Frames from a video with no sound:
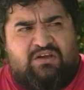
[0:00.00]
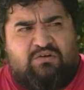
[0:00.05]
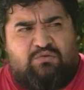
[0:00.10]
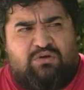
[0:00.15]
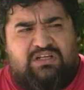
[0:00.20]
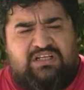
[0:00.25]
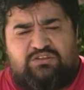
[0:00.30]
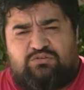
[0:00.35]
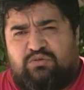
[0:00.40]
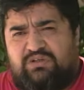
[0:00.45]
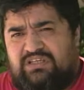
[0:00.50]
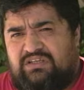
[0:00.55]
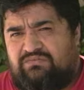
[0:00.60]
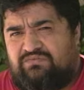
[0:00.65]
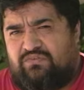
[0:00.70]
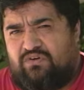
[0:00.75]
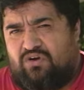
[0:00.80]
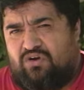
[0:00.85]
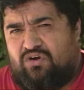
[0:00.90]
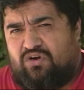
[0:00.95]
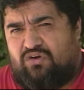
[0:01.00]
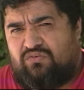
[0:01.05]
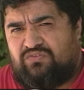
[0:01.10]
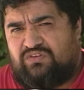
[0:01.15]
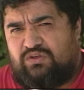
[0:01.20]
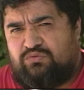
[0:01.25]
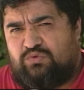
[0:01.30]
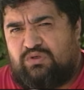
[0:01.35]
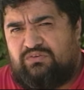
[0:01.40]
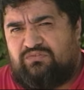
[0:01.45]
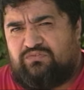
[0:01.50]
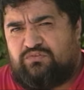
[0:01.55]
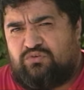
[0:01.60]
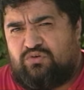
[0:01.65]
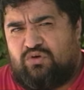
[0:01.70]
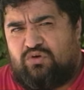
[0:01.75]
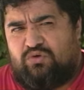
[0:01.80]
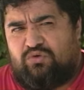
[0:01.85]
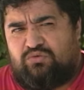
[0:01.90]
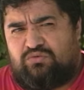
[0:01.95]
Well, as we evolved and we've
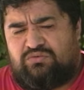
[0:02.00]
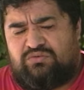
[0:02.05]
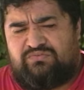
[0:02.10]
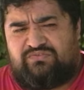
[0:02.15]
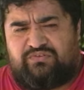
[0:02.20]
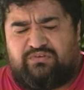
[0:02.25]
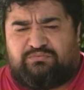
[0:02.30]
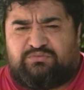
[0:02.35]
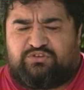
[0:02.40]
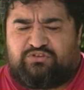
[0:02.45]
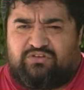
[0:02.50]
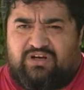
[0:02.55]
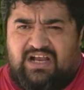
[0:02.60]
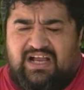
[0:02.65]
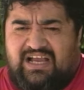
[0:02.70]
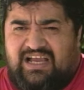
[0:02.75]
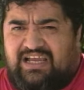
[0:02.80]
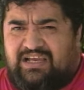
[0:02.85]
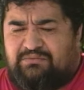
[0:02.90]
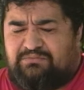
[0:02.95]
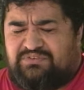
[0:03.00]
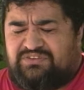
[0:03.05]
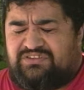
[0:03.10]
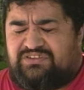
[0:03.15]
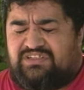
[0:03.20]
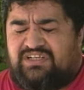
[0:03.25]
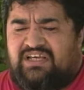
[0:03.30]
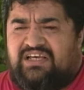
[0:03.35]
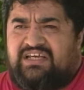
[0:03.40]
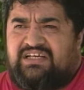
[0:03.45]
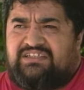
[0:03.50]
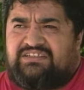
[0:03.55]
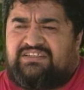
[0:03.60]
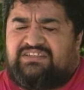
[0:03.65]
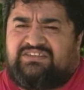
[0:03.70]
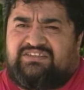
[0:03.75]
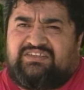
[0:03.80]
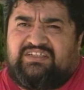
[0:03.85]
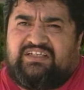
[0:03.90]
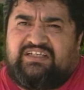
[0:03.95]
grown from tribes to
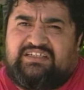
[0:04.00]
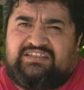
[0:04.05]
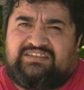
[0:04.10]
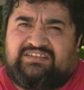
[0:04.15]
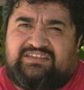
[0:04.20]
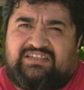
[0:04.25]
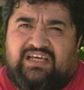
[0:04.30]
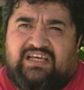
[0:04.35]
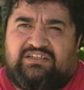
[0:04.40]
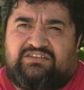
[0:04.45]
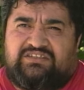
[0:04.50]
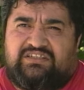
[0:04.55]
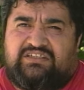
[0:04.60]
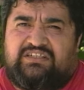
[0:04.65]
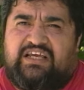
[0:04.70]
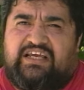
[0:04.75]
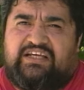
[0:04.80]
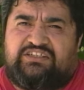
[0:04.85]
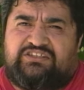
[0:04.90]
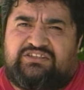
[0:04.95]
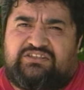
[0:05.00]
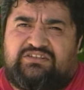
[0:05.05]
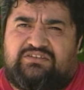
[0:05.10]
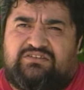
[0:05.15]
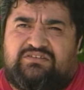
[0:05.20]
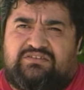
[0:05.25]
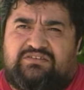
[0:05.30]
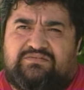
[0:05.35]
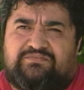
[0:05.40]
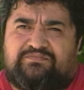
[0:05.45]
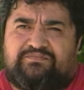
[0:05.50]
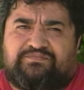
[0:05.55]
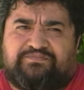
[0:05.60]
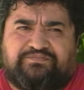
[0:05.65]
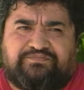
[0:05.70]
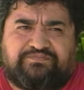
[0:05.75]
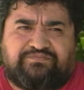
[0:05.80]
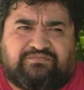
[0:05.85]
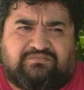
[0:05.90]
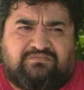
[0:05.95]
city, state to nations,
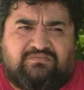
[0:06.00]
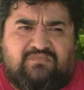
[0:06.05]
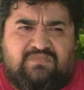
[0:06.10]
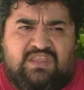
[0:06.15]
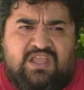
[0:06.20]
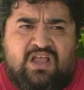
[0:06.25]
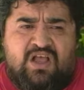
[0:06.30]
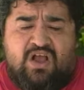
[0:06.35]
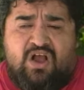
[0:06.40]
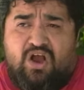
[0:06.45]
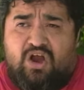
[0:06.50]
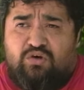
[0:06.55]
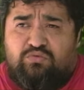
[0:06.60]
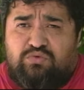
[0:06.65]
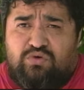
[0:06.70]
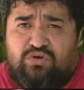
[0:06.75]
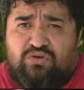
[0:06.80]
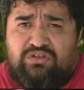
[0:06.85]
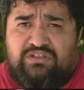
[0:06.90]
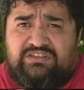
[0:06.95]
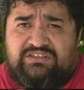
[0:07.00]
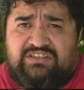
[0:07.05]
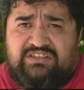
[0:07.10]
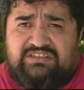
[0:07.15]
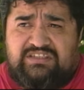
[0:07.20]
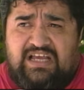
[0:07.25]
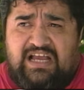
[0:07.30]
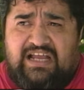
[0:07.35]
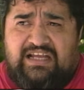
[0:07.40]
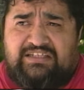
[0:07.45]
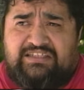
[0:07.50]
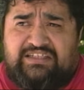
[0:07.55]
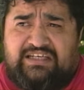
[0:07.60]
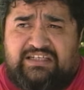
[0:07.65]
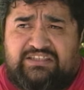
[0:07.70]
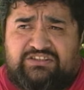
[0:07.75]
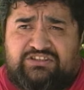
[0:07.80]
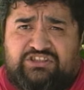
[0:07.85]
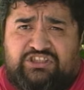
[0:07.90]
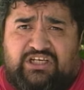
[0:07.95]
our role in society
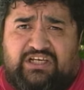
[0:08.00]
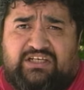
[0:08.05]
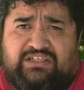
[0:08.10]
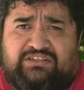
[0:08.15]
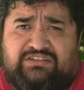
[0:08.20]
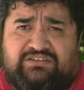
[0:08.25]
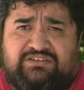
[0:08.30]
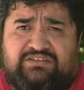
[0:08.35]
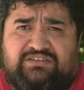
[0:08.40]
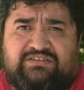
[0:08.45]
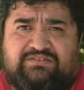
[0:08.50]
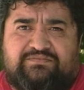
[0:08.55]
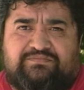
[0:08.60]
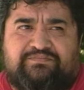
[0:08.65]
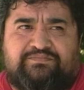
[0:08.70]
has changed.